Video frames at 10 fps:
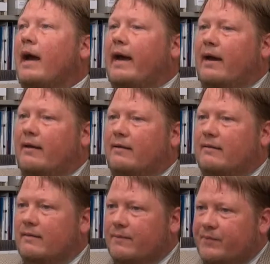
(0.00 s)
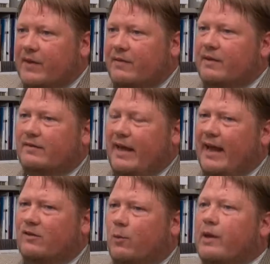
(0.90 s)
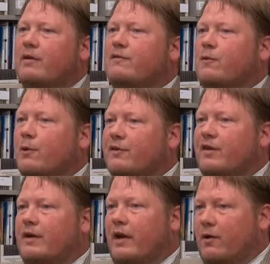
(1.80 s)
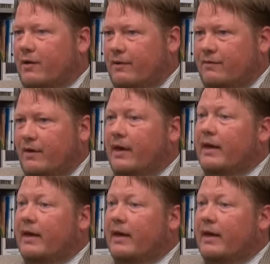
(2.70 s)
And this has reinforced a narrative